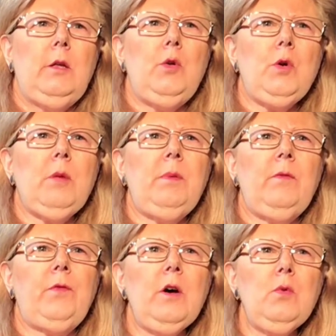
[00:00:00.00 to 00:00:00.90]
You could be
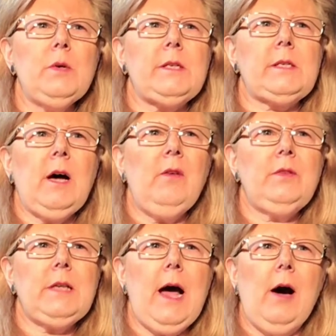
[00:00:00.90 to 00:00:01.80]
filled with
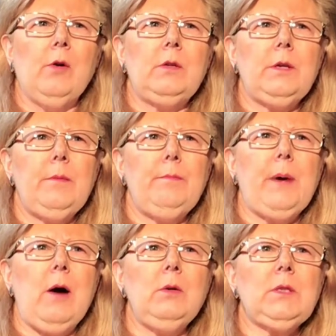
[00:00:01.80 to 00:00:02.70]
self-doubt,
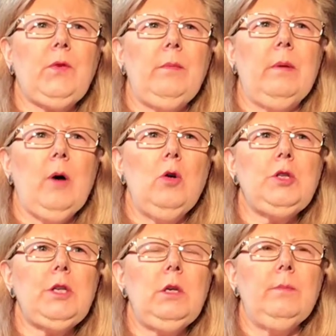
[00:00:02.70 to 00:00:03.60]
bounce from
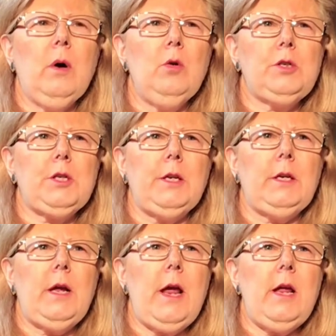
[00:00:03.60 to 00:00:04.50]
emotion to emotion,
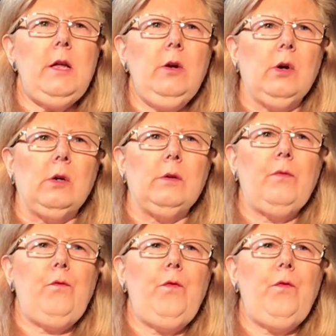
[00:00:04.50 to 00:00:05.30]
anger,